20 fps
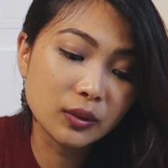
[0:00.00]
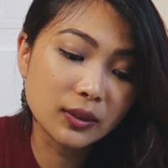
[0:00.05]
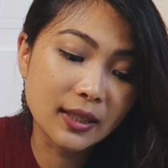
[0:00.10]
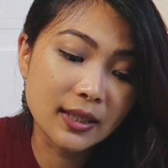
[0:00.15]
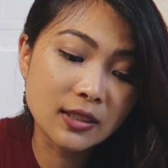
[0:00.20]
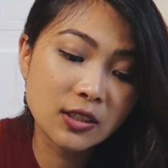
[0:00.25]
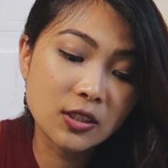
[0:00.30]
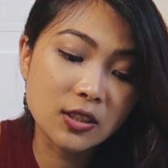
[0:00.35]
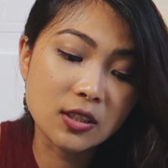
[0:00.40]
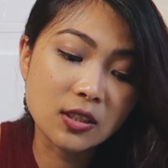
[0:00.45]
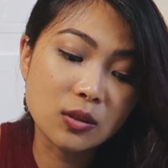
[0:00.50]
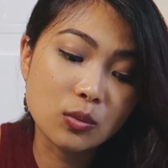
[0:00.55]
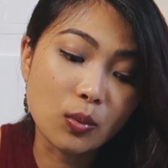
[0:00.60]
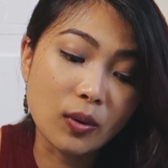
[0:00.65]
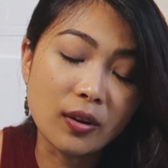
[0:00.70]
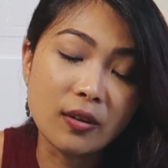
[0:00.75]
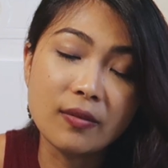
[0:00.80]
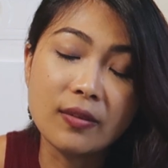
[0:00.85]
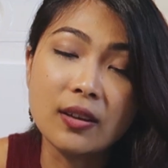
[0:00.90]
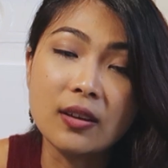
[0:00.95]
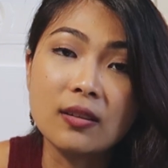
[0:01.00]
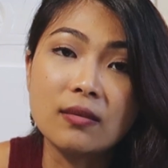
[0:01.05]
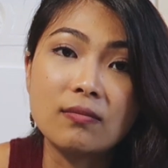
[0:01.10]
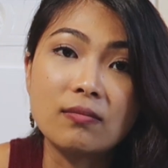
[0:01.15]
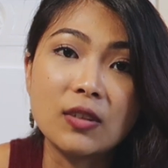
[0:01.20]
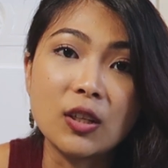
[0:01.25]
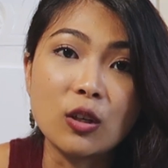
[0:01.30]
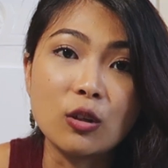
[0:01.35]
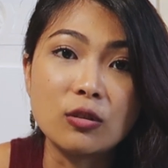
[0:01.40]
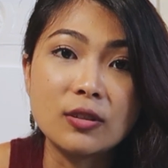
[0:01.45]
that's just one of the
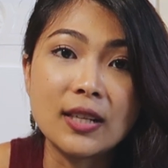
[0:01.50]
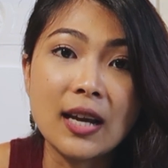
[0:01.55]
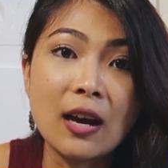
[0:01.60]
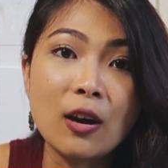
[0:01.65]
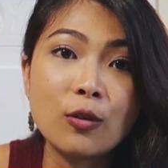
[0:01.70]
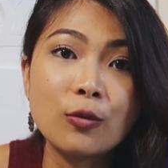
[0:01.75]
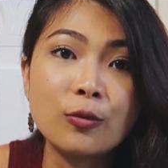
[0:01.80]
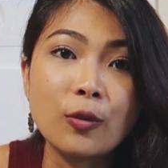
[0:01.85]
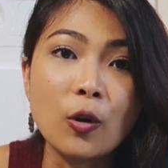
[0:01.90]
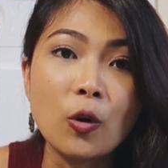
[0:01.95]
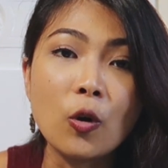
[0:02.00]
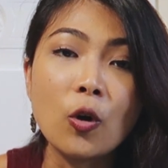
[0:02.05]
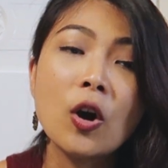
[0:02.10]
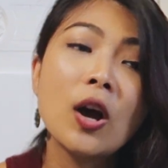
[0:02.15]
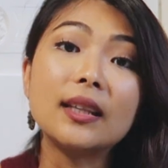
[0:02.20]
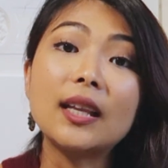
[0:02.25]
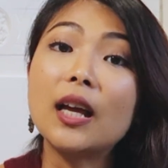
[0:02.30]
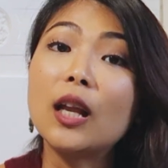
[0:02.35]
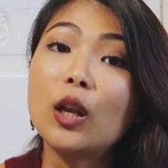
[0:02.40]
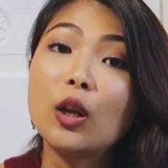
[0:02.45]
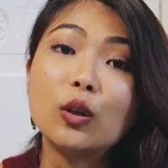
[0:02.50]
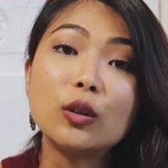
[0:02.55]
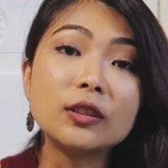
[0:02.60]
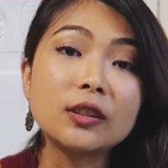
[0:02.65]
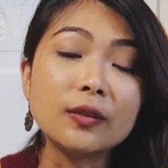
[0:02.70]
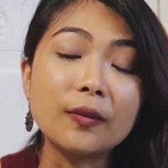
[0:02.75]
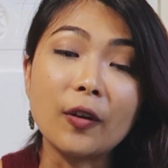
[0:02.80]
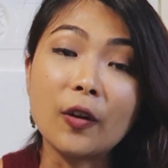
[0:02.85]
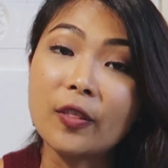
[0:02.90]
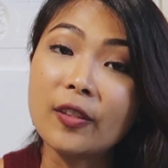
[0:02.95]
downfall. There are
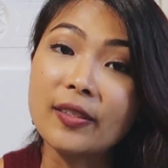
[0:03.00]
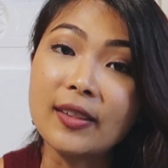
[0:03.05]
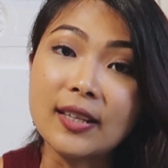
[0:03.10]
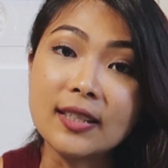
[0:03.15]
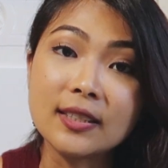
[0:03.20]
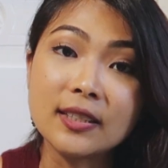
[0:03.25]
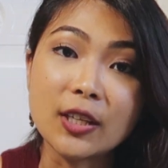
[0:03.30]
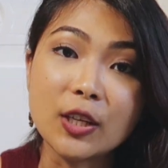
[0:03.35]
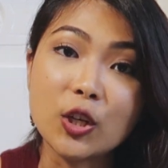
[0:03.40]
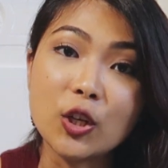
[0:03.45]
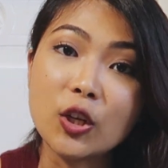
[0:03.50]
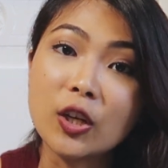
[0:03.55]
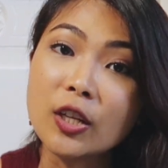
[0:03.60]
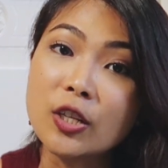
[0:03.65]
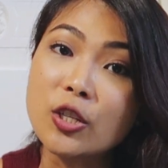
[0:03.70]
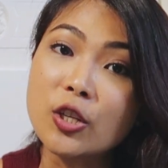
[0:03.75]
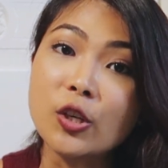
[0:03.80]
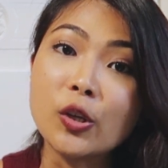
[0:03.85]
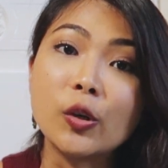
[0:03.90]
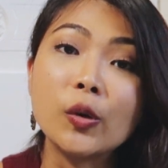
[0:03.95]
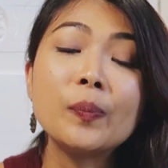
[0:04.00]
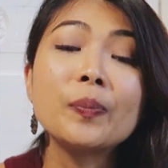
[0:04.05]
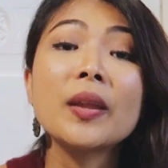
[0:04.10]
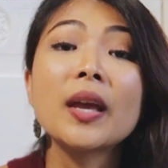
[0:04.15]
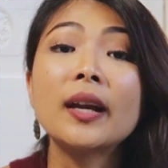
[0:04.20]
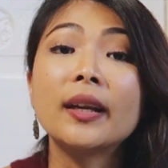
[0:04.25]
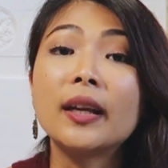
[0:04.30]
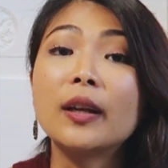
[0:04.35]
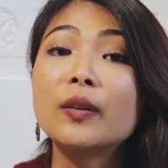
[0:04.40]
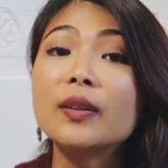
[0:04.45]
loads of other things that you can do.
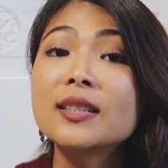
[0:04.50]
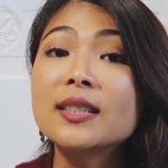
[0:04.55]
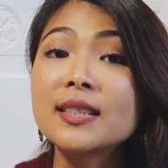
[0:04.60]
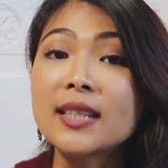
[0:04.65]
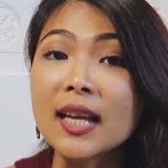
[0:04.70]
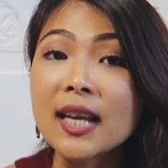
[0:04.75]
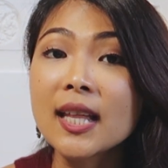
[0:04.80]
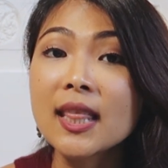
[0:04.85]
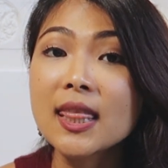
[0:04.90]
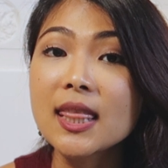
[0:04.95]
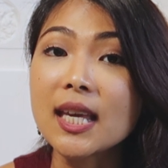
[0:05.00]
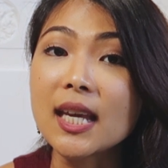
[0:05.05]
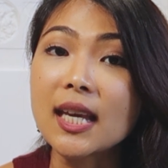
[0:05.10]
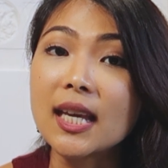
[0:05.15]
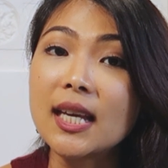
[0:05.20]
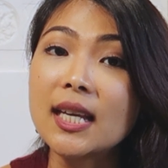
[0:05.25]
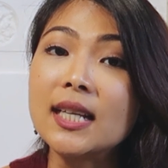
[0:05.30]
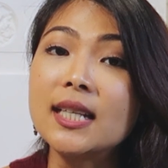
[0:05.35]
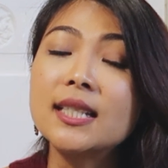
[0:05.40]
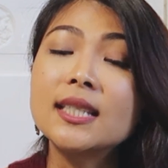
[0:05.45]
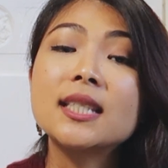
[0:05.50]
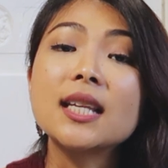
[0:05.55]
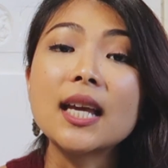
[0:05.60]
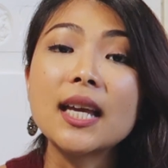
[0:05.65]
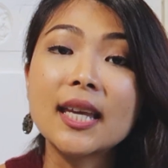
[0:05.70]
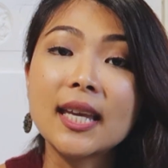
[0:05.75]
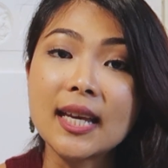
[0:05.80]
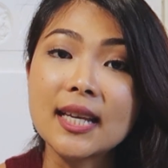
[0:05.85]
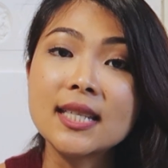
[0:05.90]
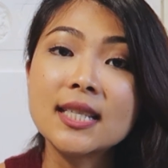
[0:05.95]
Now the second thing is
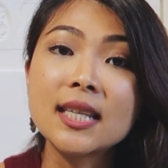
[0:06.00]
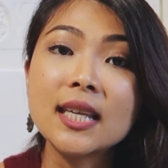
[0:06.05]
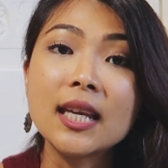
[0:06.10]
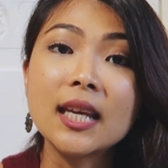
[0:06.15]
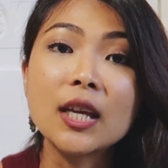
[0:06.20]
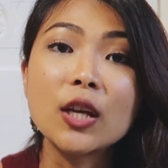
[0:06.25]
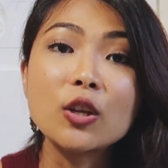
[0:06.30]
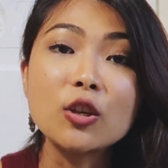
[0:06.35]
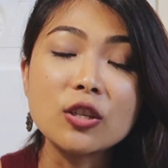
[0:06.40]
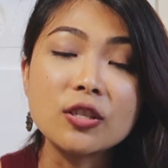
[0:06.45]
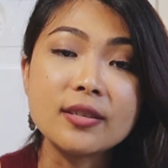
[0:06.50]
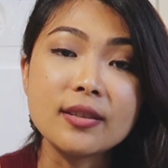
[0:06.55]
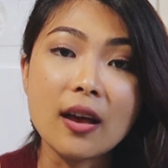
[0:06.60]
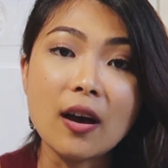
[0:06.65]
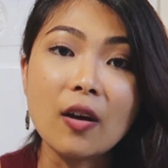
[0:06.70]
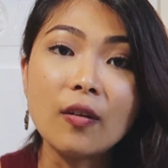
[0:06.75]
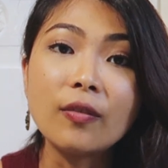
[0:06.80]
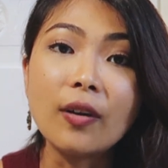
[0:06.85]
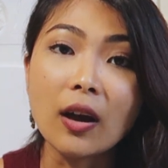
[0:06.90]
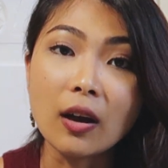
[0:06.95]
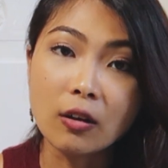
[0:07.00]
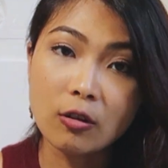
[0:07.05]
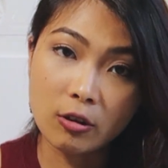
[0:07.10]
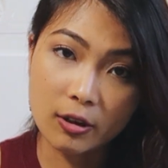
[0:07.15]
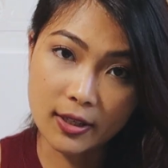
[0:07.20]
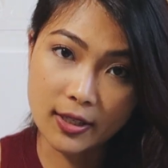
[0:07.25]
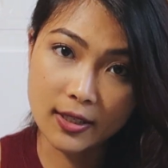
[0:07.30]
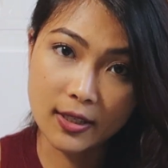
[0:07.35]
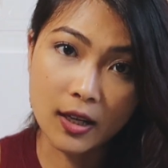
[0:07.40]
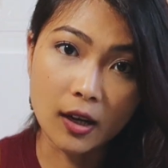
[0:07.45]
getting yourself a credit